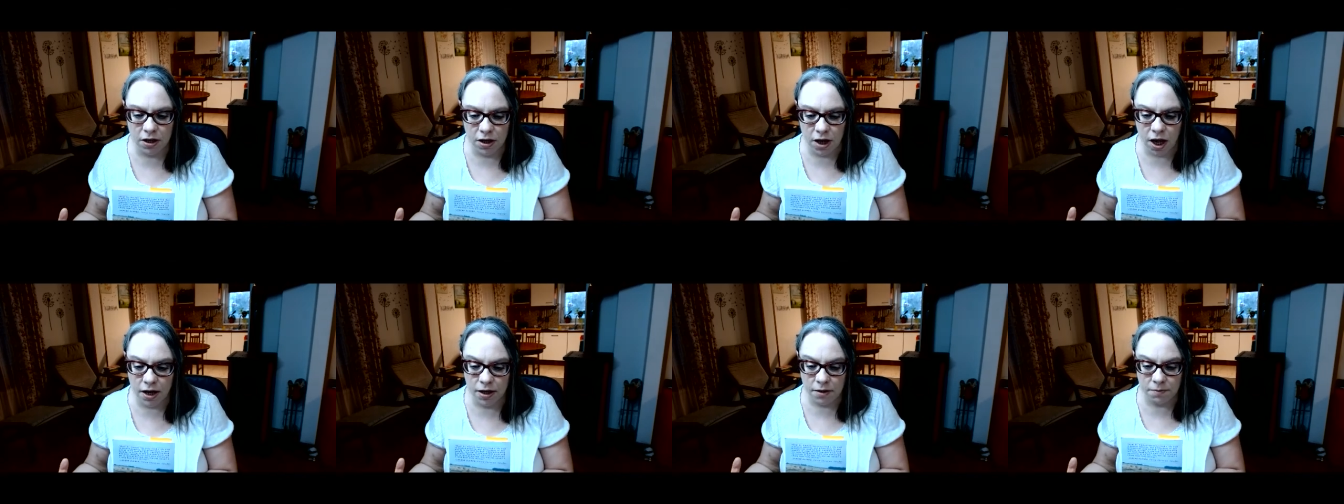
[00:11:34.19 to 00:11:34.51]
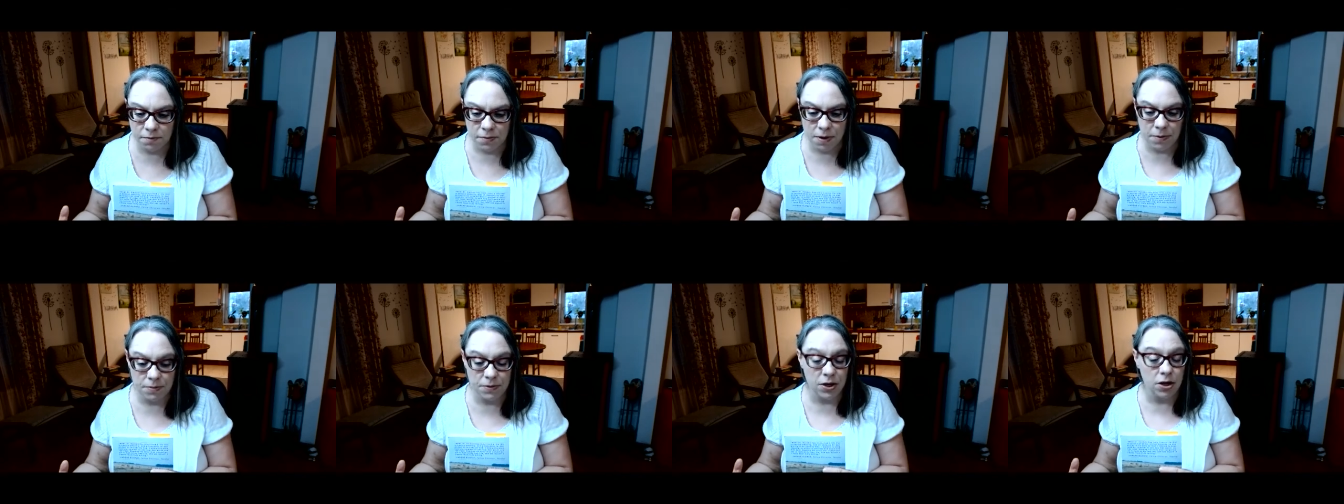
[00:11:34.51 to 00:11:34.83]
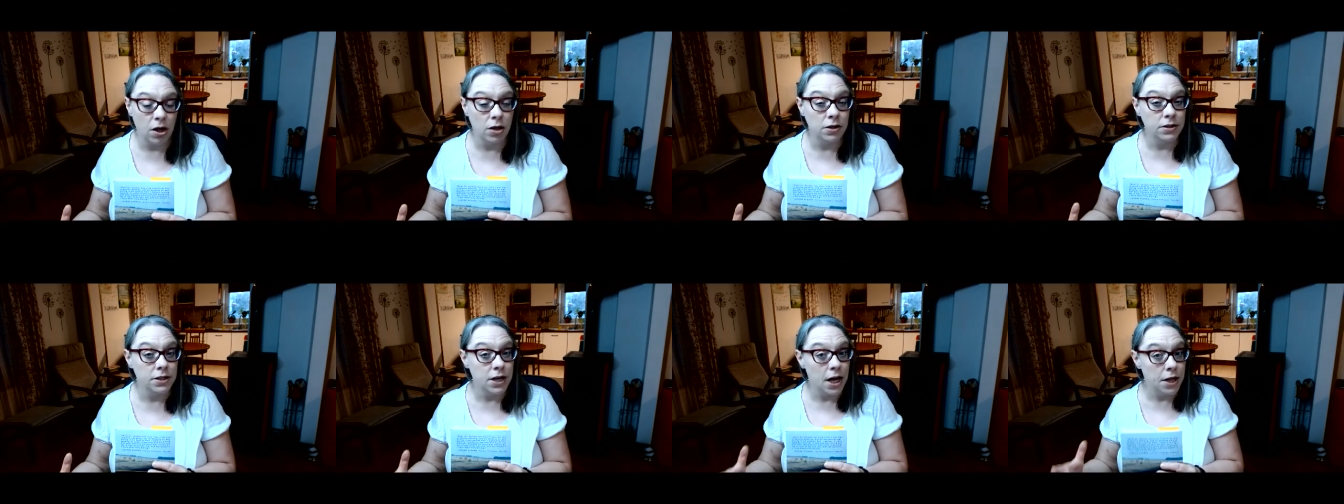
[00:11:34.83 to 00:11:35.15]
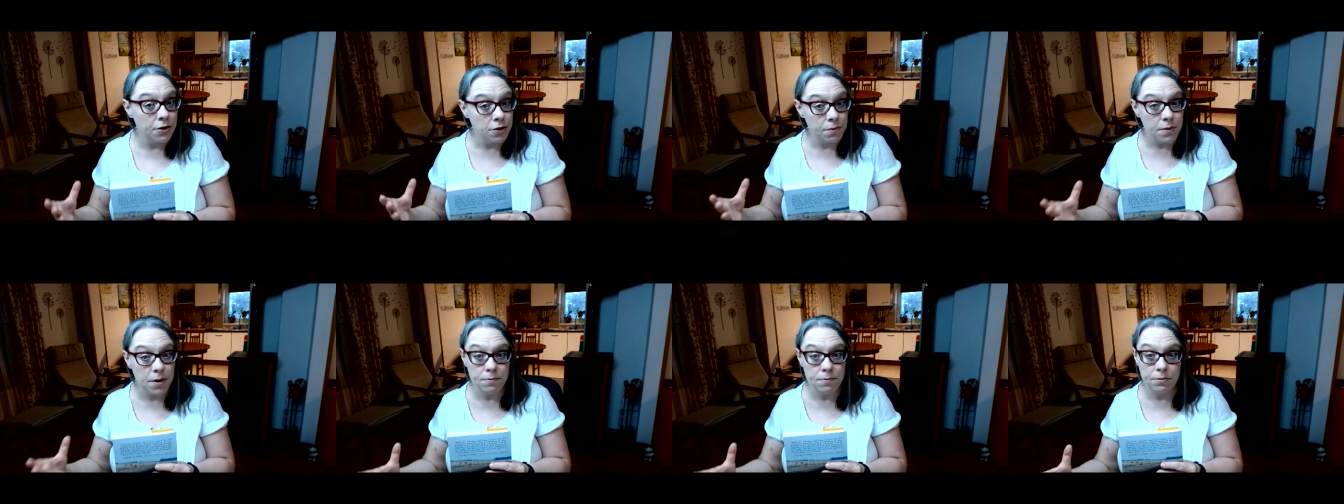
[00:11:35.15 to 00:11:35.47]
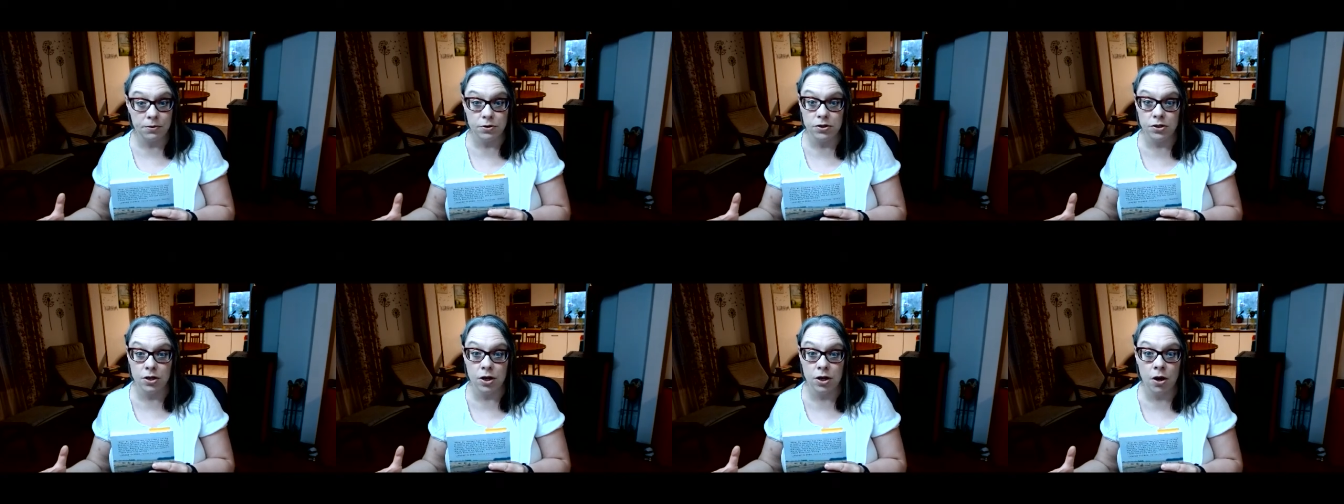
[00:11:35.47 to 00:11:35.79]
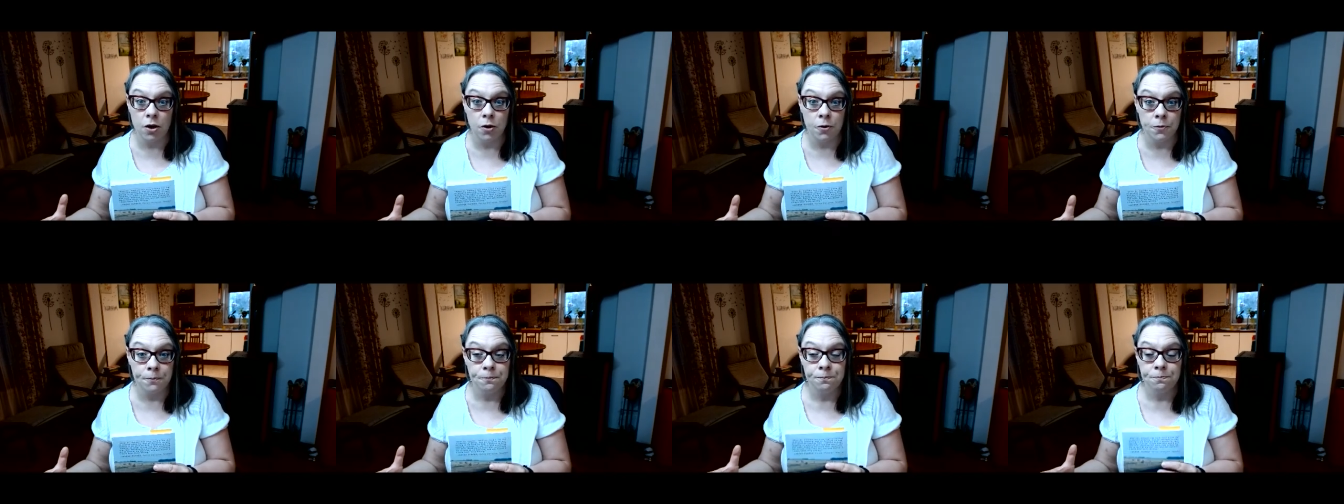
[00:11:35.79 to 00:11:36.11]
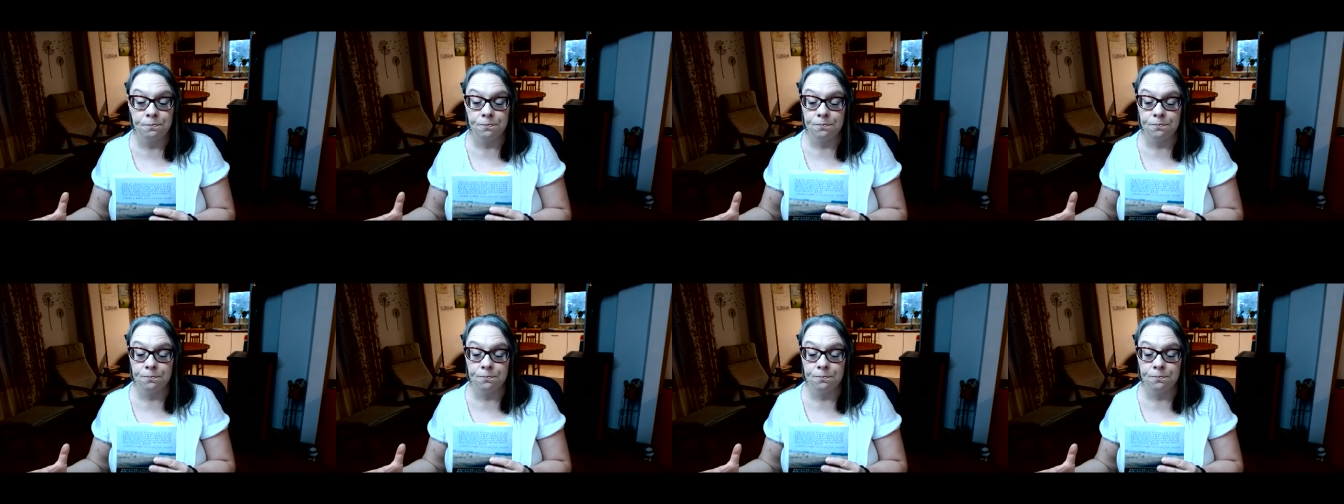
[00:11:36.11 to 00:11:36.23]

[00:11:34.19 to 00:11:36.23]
God had maybe called other people to go